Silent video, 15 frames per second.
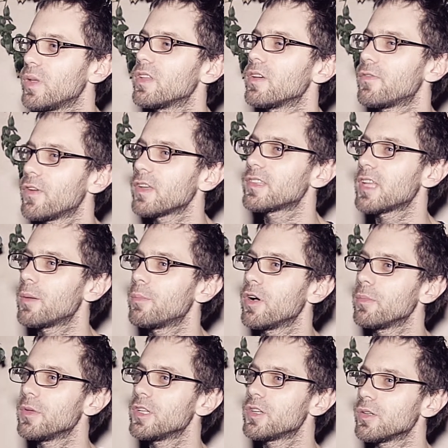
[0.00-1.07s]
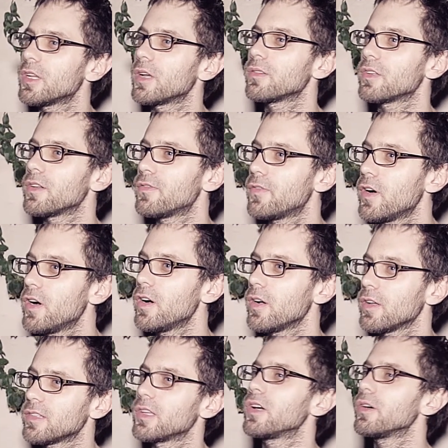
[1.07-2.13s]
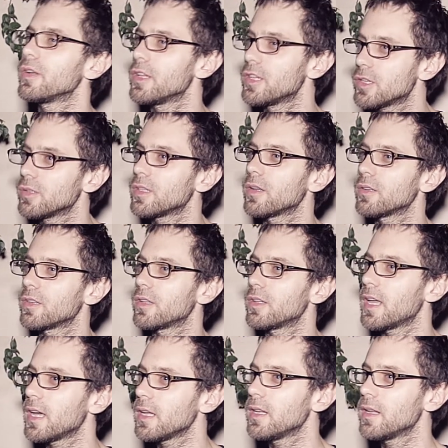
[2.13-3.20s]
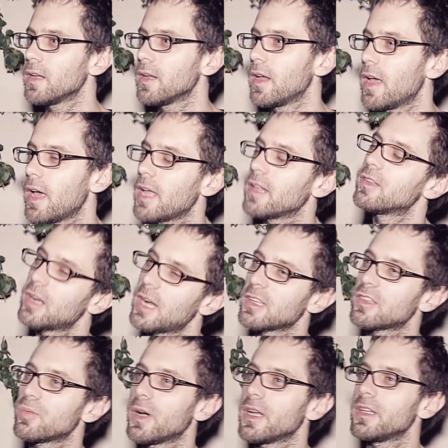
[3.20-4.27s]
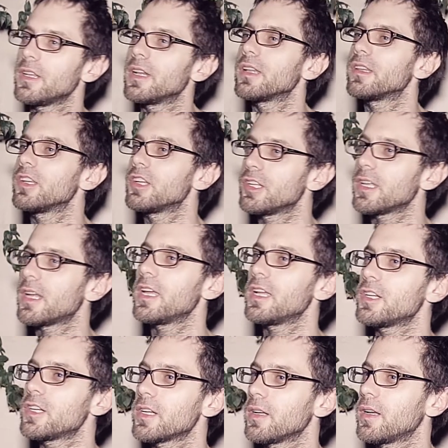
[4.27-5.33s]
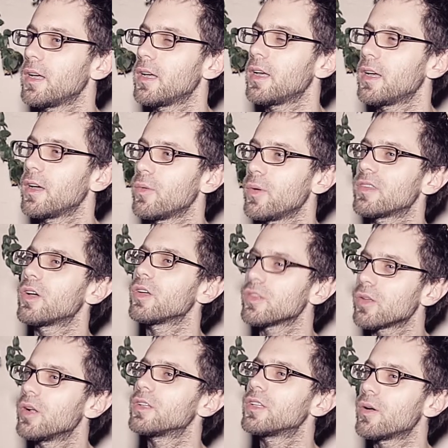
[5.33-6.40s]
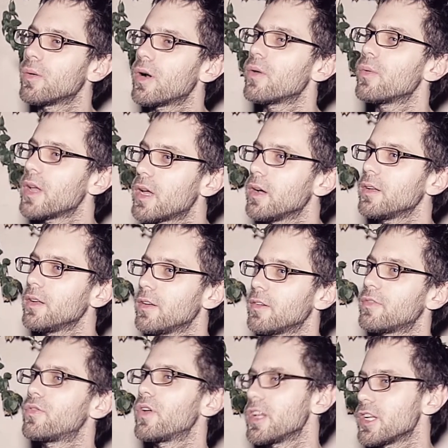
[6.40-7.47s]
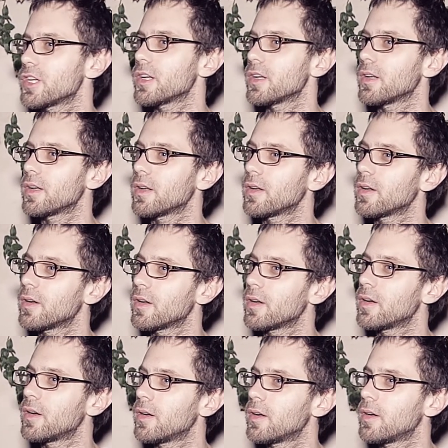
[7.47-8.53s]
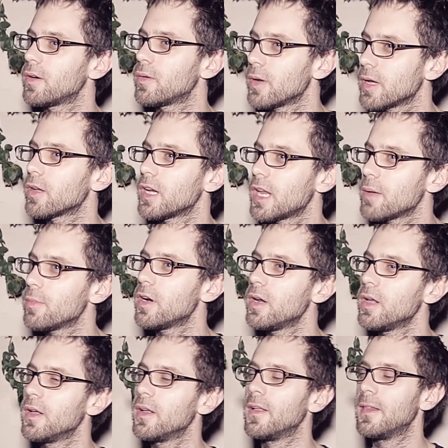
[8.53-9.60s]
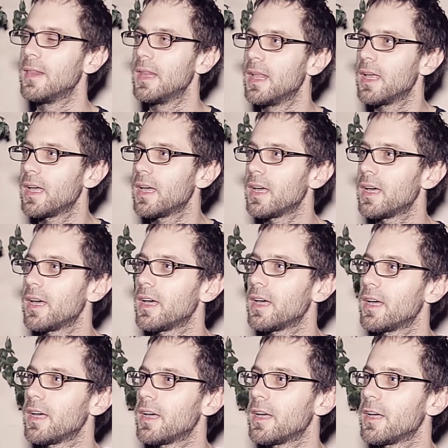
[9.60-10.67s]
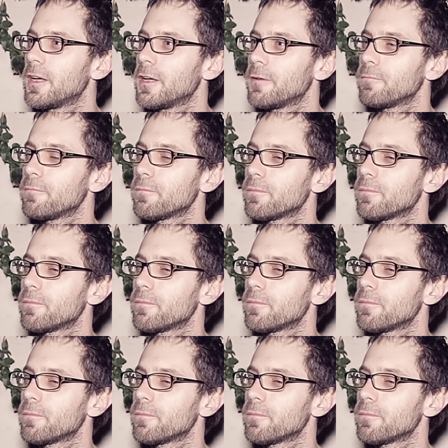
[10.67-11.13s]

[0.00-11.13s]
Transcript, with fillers: with the first album in 2004, a second in 2009 and the last one in a digital age uh, with Control Tower Record, a French uh, record label. Um,